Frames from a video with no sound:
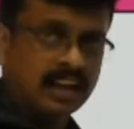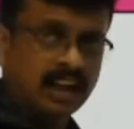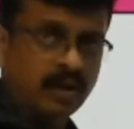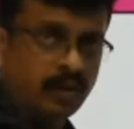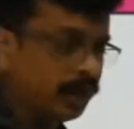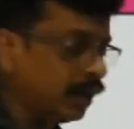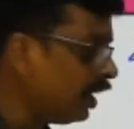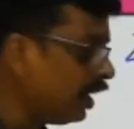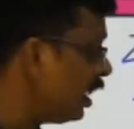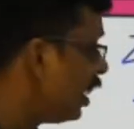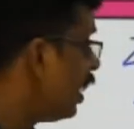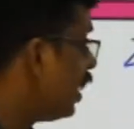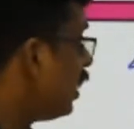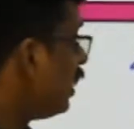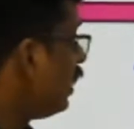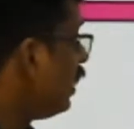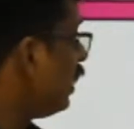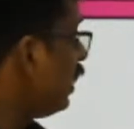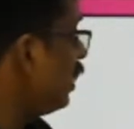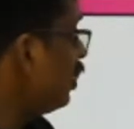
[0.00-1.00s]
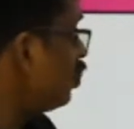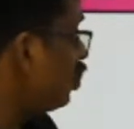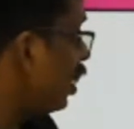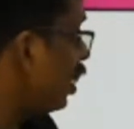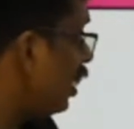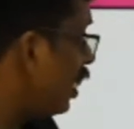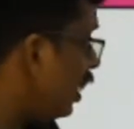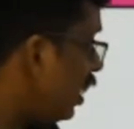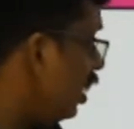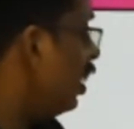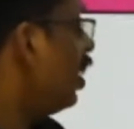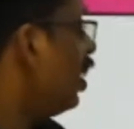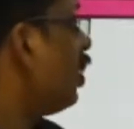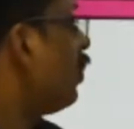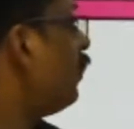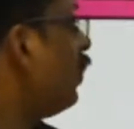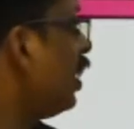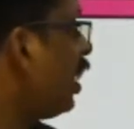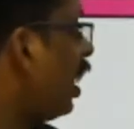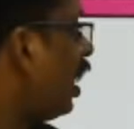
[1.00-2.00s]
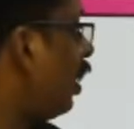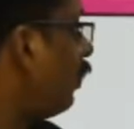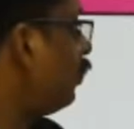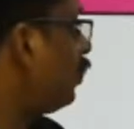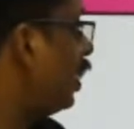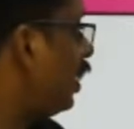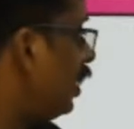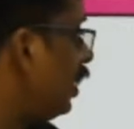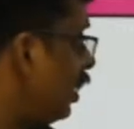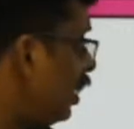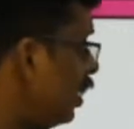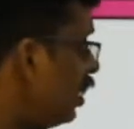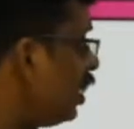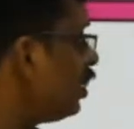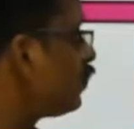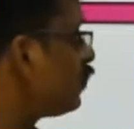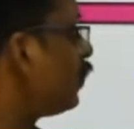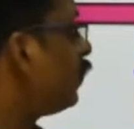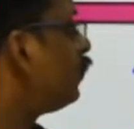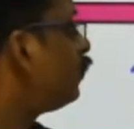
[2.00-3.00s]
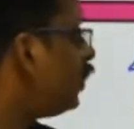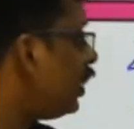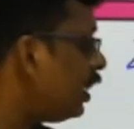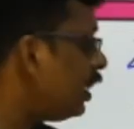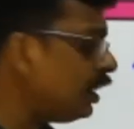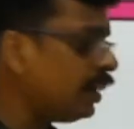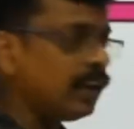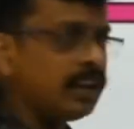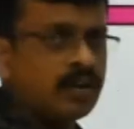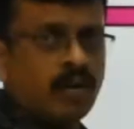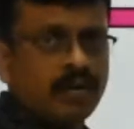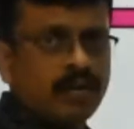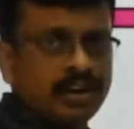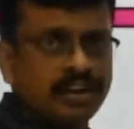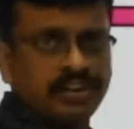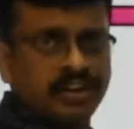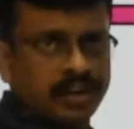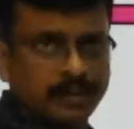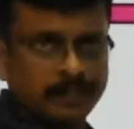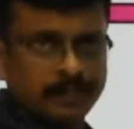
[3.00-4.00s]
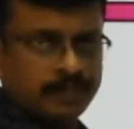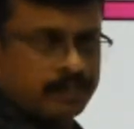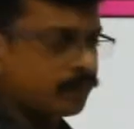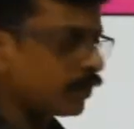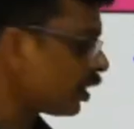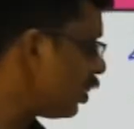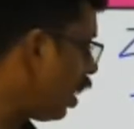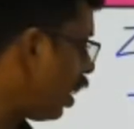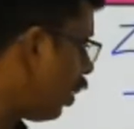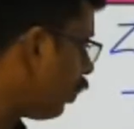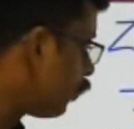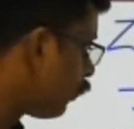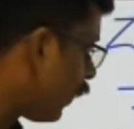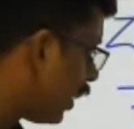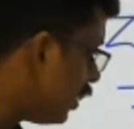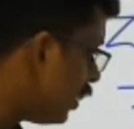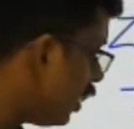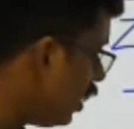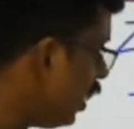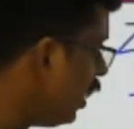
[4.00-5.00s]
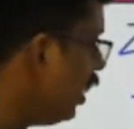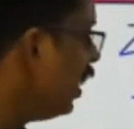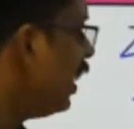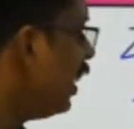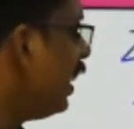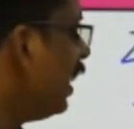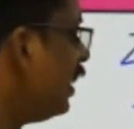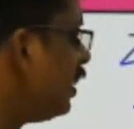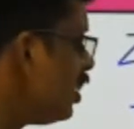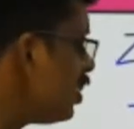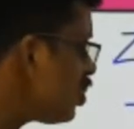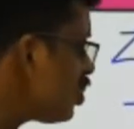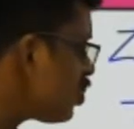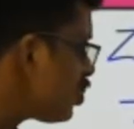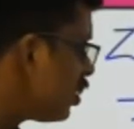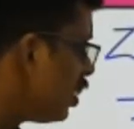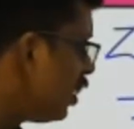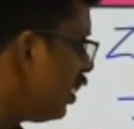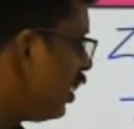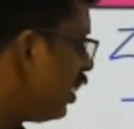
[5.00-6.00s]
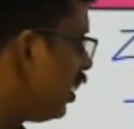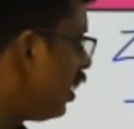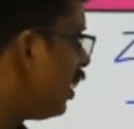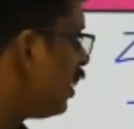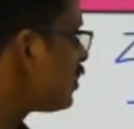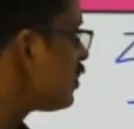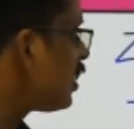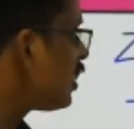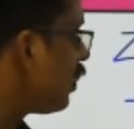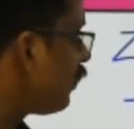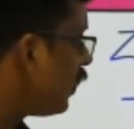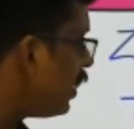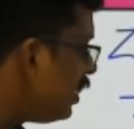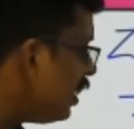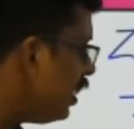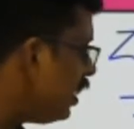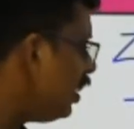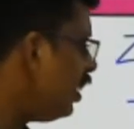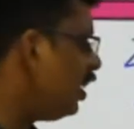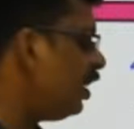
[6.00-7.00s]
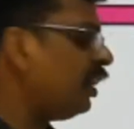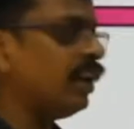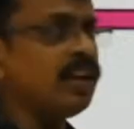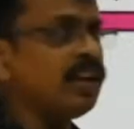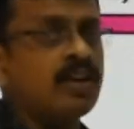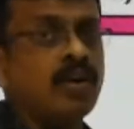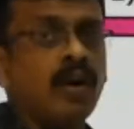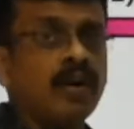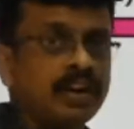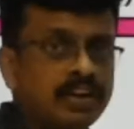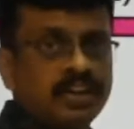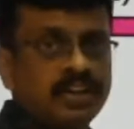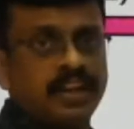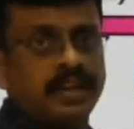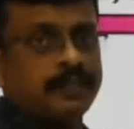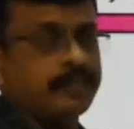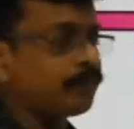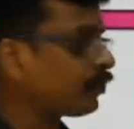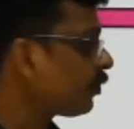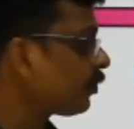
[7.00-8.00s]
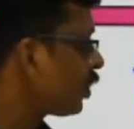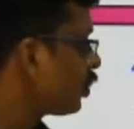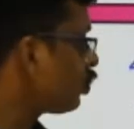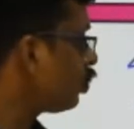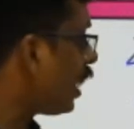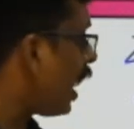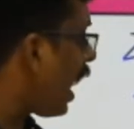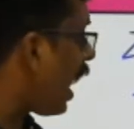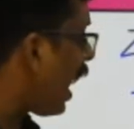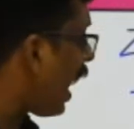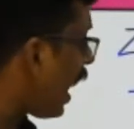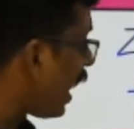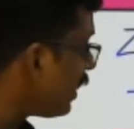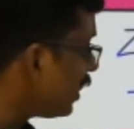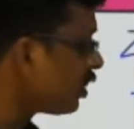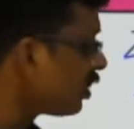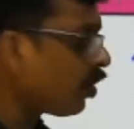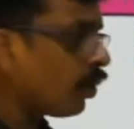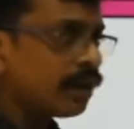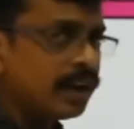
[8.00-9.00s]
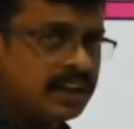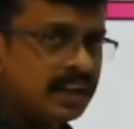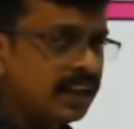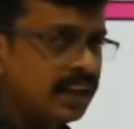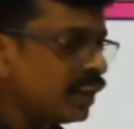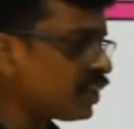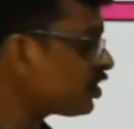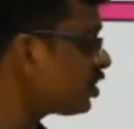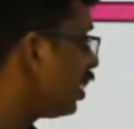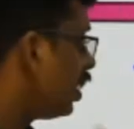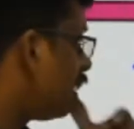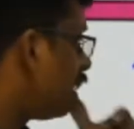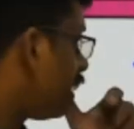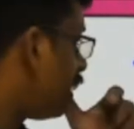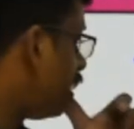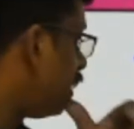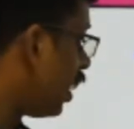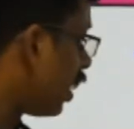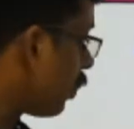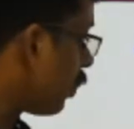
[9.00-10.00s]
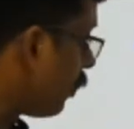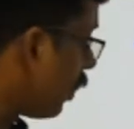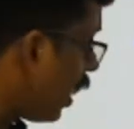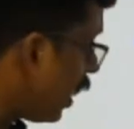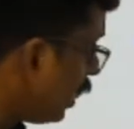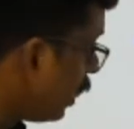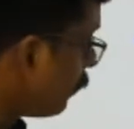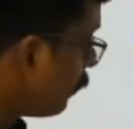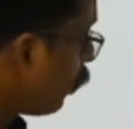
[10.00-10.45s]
alloy? Initially we have tin is 15 in quantity. Now finally it is 70 in quantity. So the added quantity is the remaining